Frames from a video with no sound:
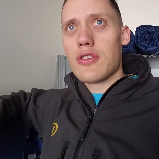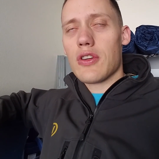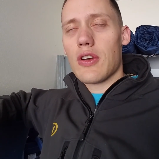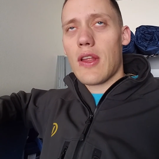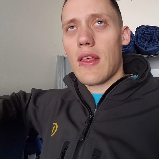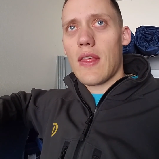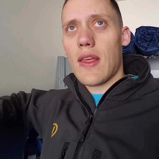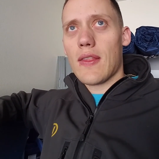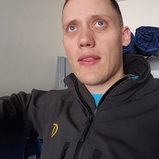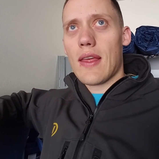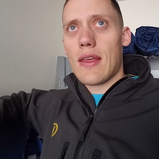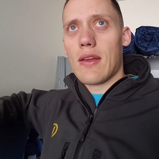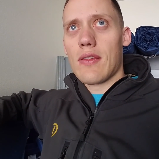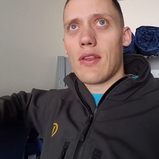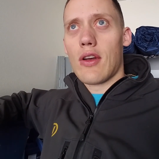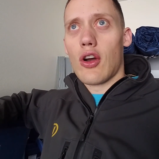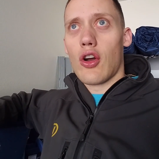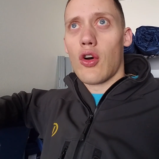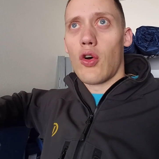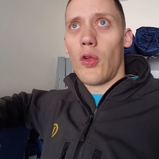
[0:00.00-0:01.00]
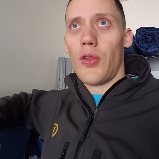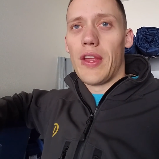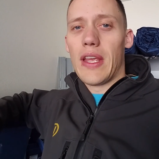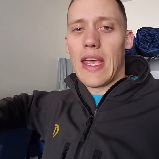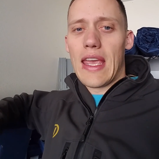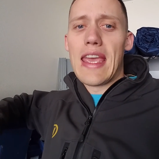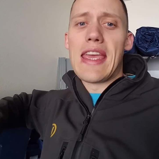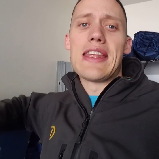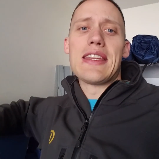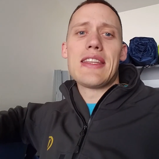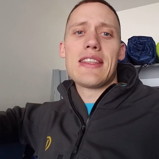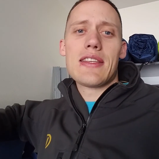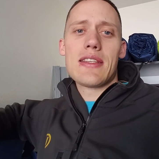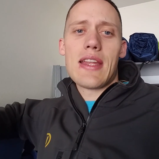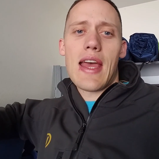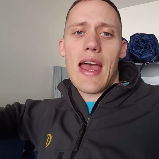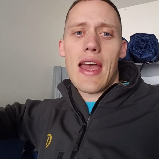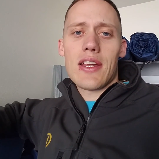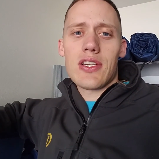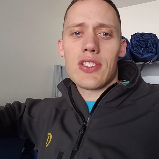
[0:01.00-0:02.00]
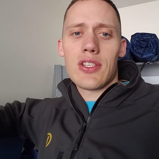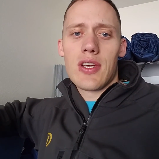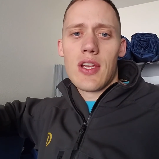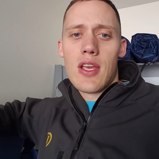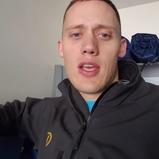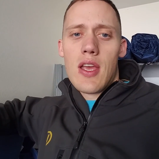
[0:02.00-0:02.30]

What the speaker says: or anything that are holding it into the dash.